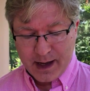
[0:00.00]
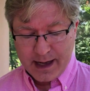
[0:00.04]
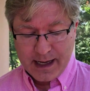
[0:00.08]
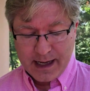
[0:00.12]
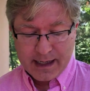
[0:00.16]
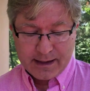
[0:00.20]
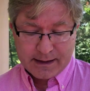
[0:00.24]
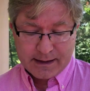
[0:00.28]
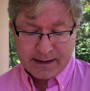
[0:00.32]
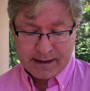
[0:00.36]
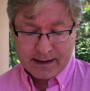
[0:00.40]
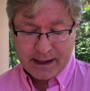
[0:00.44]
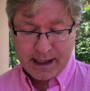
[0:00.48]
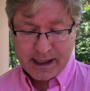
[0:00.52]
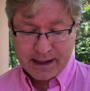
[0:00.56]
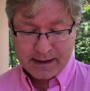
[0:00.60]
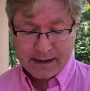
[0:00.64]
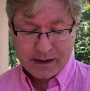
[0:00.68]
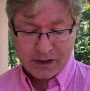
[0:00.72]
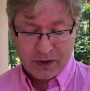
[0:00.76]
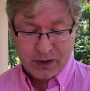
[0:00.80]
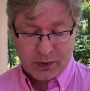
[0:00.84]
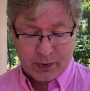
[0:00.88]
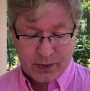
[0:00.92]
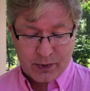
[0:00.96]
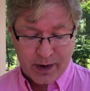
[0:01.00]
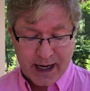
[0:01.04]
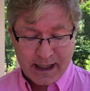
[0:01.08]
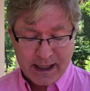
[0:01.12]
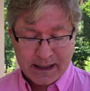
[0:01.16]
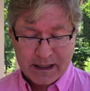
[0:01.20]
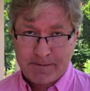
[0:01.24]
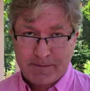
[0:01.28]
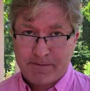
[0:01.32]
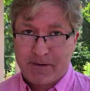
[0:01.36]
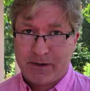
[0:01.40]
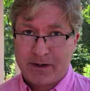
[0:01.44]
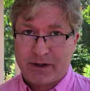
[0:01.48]
it's it's great
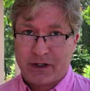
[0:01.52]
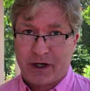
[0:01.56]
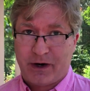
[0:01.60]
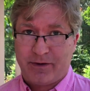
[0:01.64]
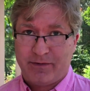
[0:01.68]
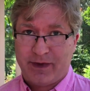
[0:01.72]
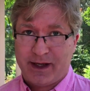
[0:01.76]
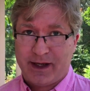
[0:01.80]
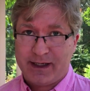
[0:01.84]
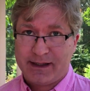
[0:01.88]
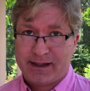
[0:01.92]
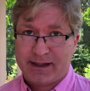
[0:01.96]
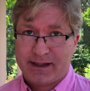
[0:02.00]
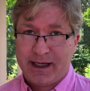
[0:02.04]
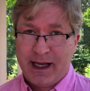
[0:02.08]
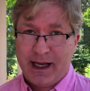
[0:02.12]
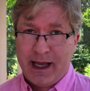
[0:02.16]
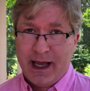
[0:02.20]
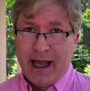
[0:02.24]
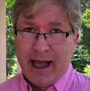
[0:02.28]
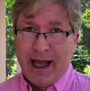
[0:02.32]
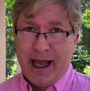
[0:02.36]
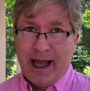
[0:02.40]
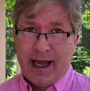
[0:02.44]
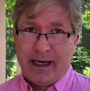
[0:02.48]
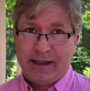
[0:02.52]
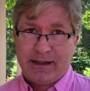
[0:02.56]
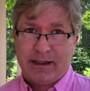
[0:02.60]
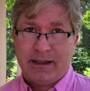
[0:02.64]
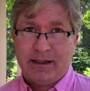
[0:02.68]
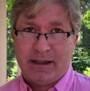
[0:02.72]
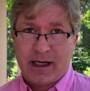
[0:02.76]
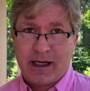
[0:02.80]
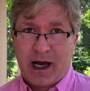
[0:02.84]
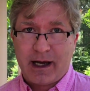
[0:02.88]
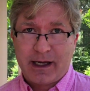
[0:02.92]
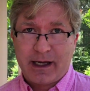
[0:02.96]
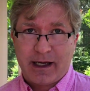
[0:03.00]
to preserve this and to
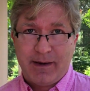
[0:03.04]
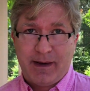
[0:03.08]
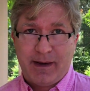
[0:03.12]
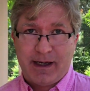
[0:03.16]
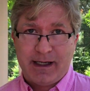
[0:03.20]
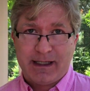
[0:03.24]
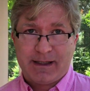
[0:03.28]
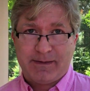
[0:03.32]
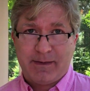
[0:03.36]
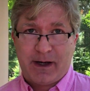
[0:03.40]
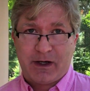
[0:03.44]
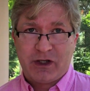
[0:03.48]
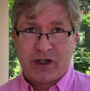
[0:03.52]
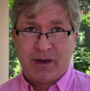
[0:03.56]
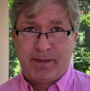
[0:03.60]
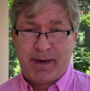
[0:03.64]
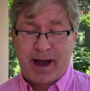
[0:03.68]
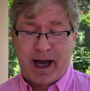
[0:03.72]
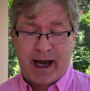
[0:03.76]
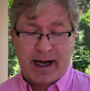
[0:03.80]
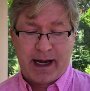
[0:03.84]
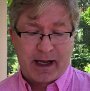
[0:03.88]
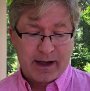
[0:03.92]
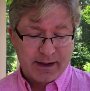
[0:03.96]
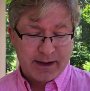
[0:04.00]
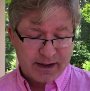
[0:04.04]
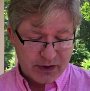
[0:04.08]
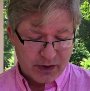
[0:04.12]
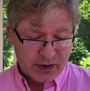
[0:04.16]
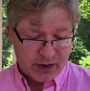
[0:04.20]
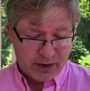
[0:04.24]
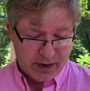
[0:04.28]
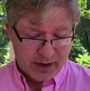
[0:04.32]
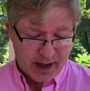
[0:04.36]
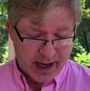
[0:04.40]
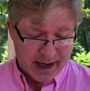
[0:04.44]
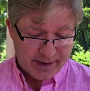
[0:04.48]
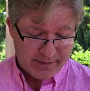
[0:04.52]
document as much about it because there are
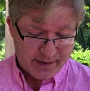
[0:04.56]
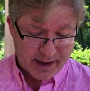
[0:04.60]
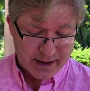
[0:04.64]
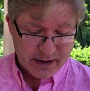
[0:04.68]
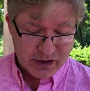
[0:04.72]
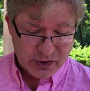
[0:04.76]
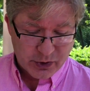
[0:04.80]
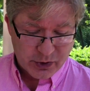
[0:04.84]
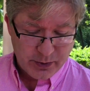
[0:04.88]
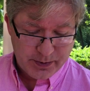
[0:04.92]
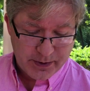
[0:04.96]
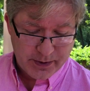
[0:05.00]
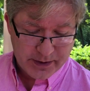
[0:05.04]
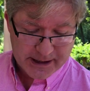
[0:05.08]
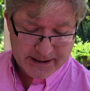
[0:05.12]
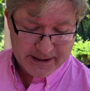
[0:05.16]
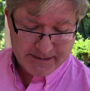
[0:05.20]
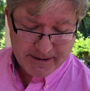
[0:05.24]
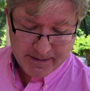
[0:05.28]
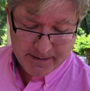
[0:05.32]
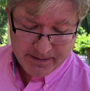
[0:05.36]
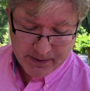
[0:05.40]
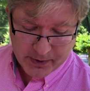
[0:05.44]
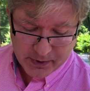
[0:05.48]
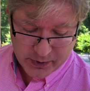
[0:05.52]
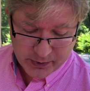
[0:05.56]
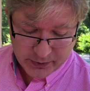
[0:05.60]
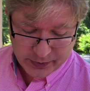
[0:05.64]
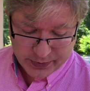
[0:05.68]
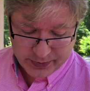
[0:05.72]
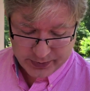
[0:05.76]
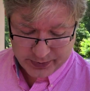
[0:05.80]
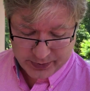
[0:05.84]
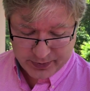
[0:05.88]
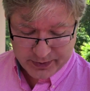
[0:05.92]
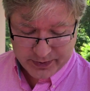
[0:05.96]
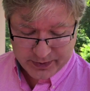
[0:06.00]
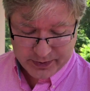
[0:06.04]
a lot of unscrupulous people who
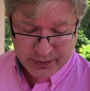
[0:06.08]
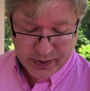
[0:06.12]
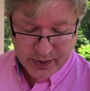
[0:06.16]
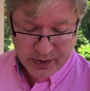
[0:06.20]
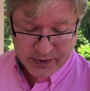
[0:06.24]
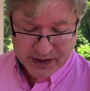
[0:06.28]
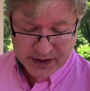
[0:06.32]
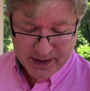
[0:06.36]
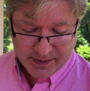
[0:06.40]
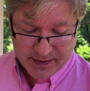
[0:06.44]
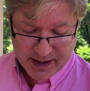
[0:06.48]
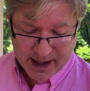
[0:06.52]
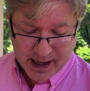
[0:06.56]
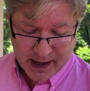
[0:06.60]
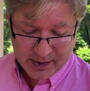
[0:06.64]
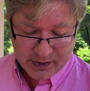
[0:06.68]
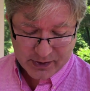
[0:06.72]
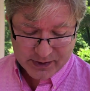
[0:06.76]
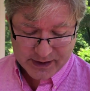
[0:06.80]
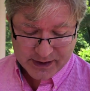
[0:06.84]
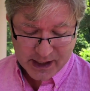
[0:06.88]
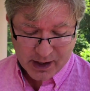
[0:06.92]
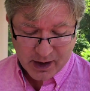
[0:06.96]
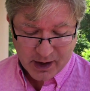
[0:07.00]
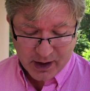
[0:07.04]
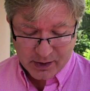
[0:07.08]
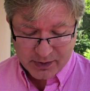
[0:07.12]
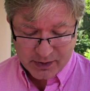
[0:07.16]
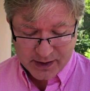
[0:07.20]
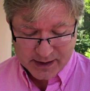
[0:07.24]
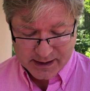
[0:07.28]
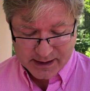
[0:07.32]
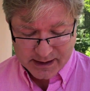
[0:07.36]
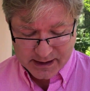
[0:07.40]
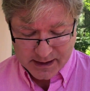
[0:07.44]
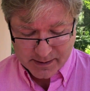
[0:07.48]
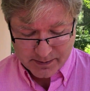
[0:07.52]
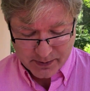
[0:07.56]
throw something out there and say, "Oh,
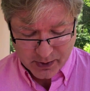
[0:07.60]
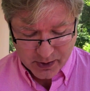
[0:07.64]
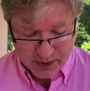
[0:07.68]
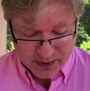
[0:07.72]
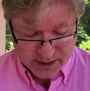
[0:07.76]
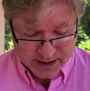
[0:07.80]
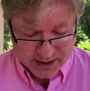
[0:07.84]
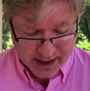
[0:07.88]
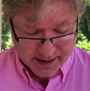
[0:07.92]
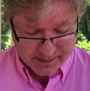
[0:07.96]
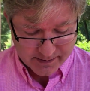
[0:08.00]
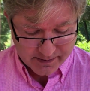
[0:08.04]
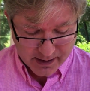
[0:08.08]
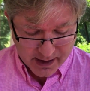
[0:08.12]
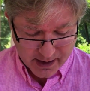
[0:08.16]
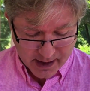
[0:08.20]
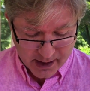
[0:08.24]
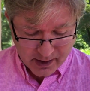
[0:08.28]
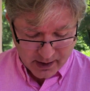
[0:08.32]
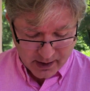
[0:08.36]
this is a prototype,"